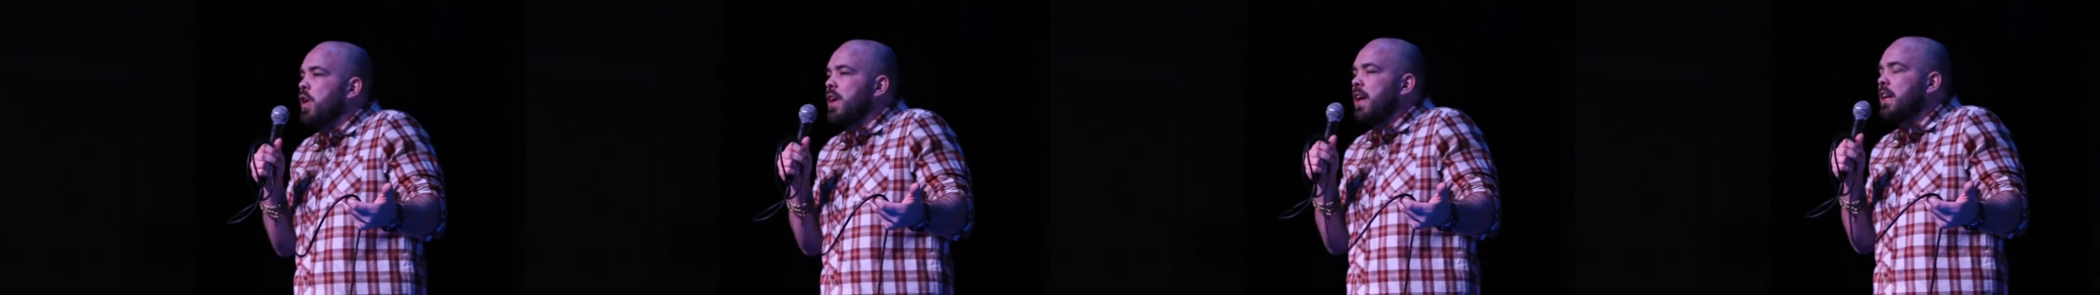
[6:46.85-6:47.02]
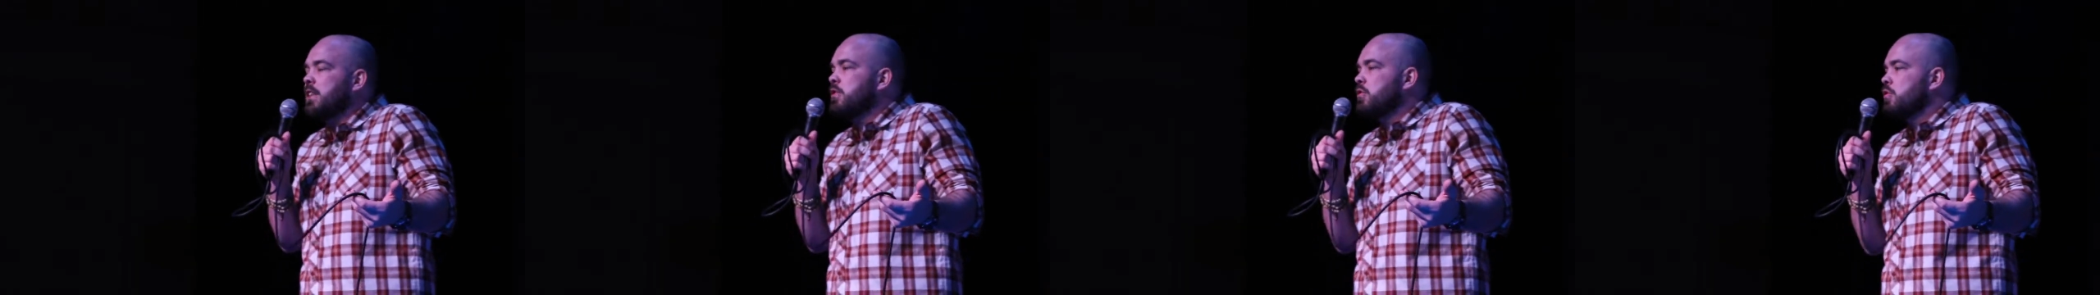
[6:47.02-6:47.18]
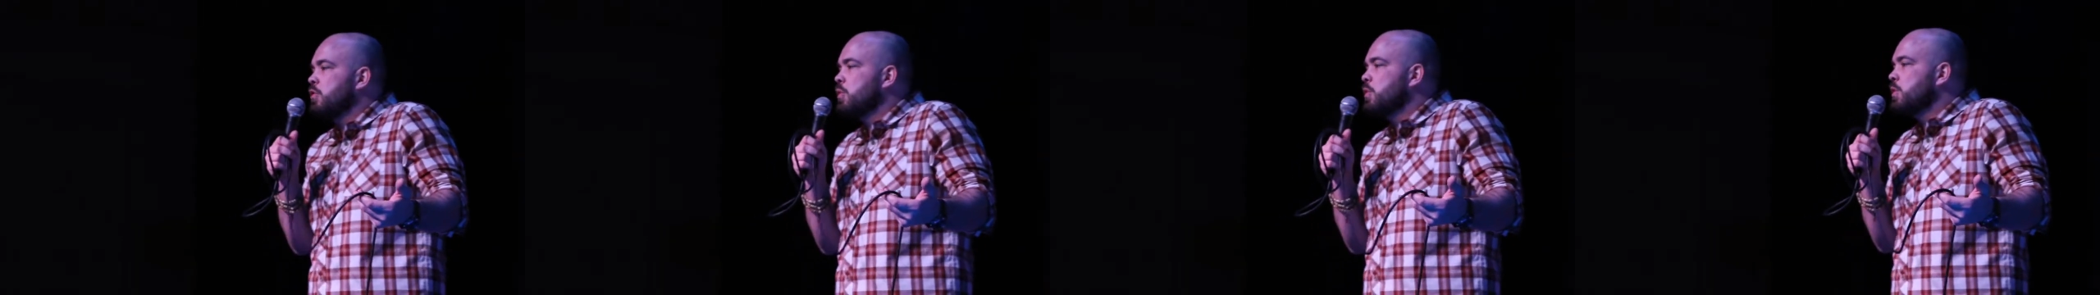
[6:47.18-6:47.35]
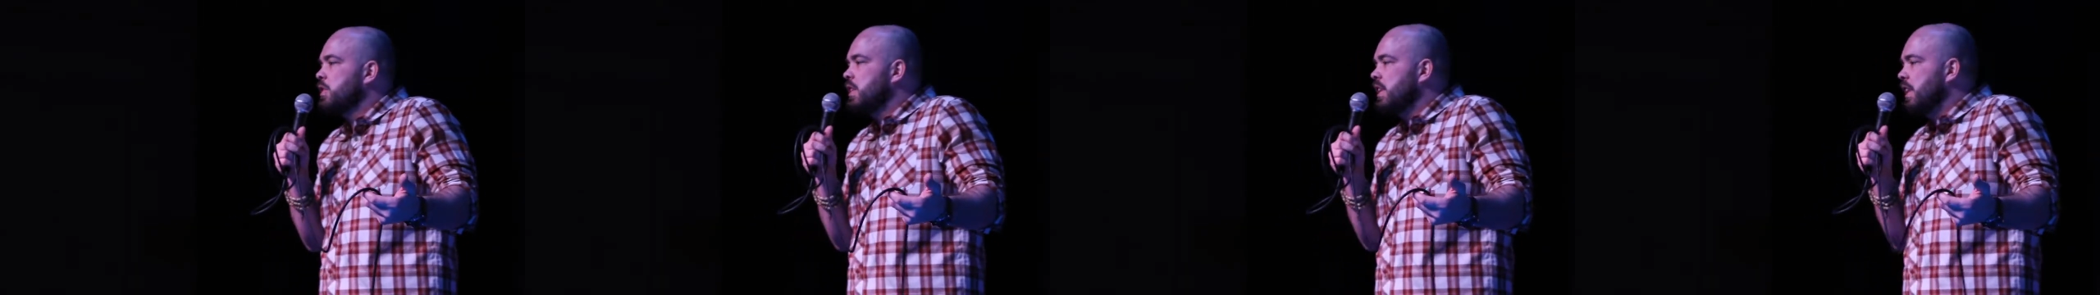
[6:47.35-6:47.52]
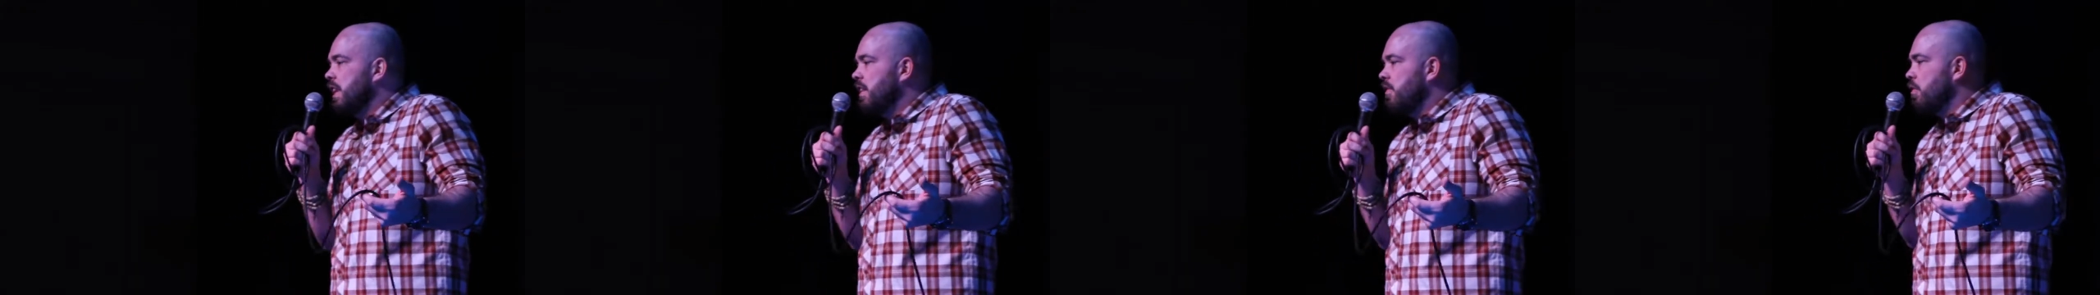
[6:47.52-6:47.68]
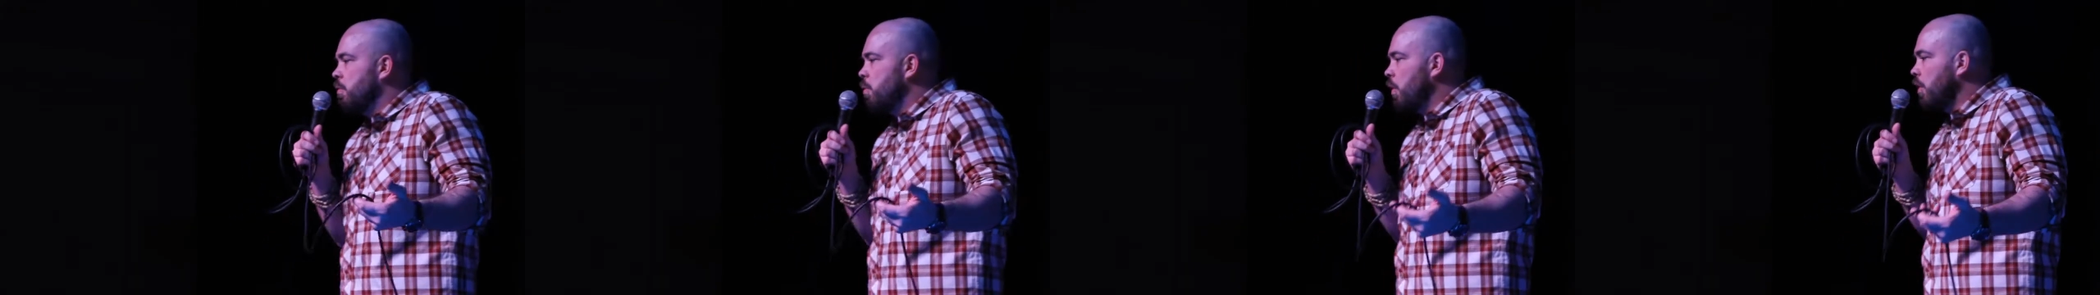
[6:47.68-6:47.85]

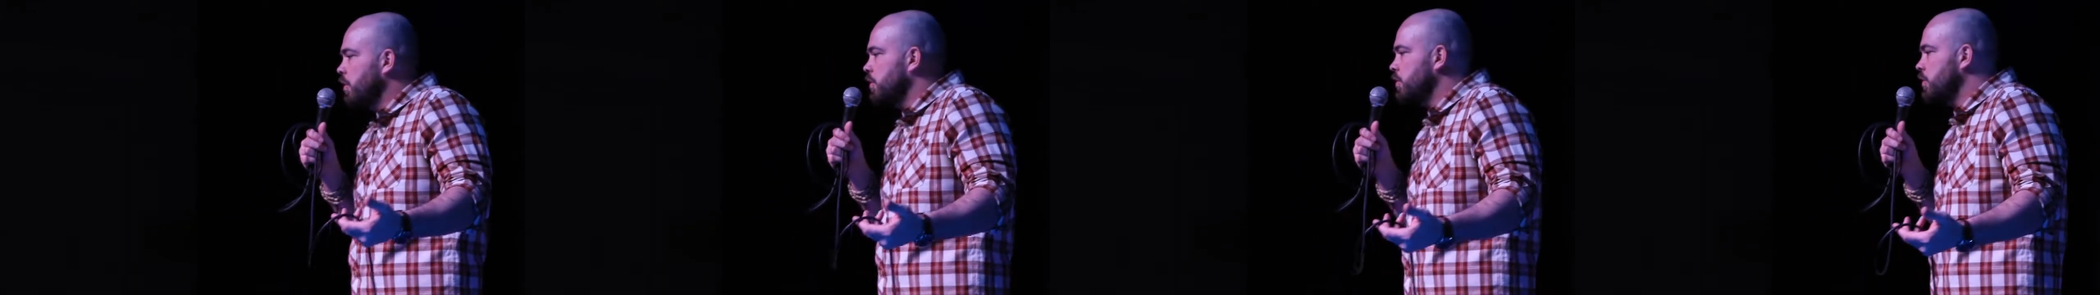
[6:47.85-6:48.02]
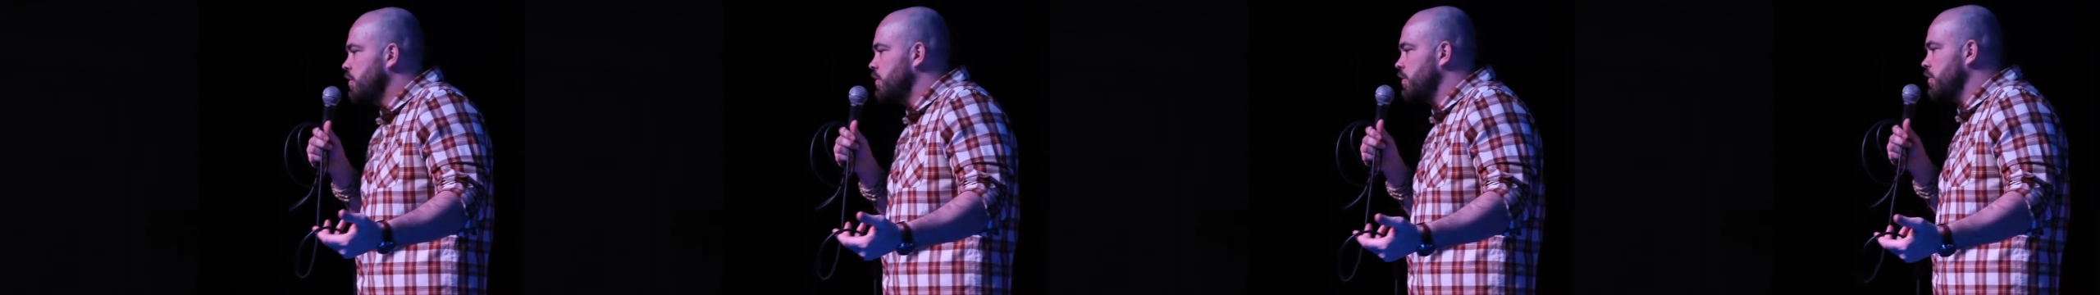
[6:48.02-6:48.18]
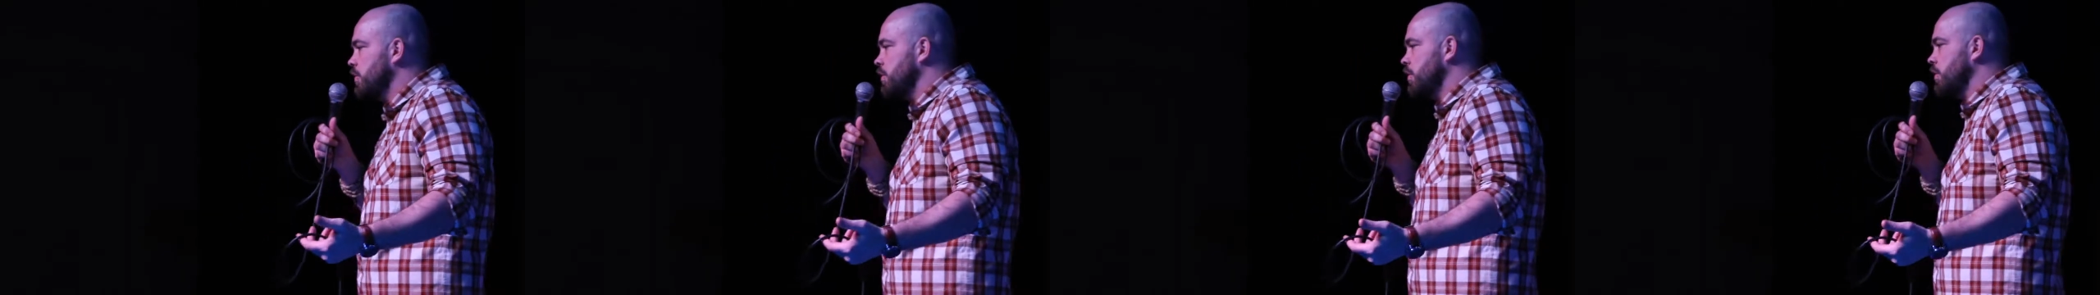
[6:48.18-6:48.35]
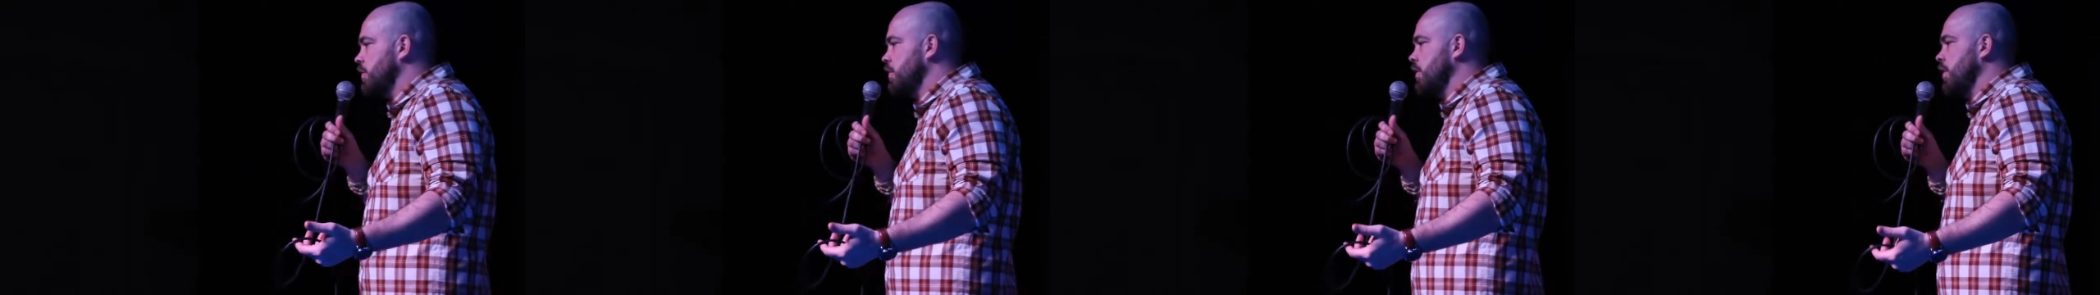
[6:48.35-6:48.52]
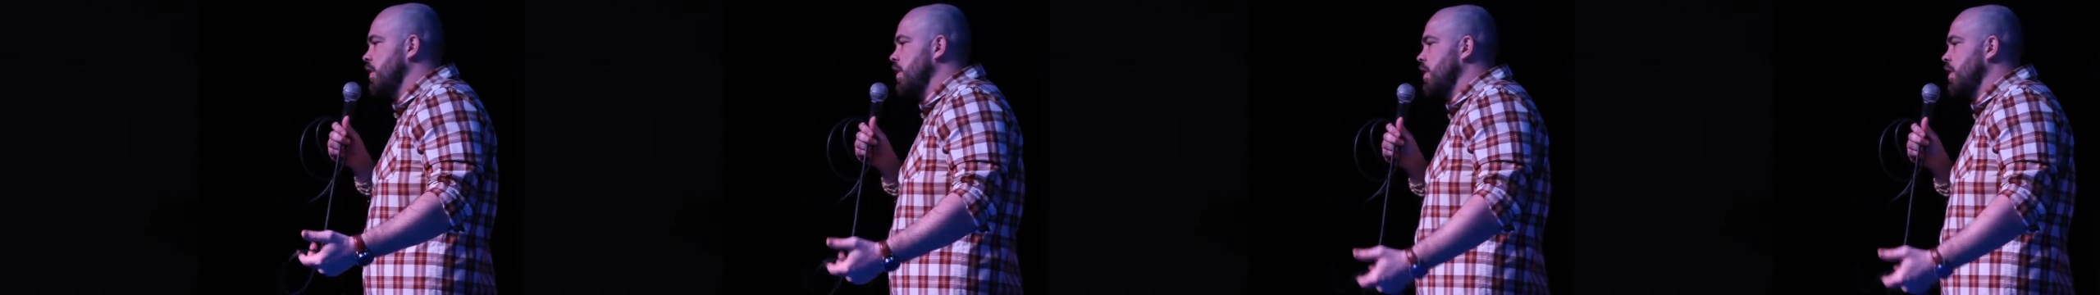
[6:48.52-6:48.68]
AstroTurf was.